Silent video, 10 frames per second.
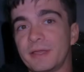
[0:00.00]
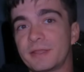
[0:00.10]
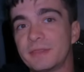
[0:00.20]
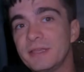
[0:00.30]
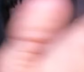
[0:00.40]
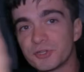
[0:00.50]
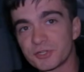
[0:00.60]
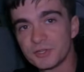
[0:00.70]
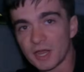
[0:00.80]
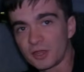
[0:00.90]
Like, things are
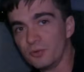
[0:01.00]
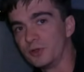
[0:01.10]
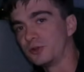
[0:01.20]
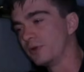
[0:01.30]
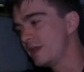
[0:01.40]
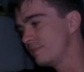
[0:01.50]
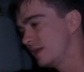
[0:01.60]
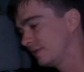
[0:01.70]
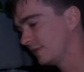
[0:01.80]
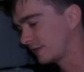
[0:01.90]
just not going great, man.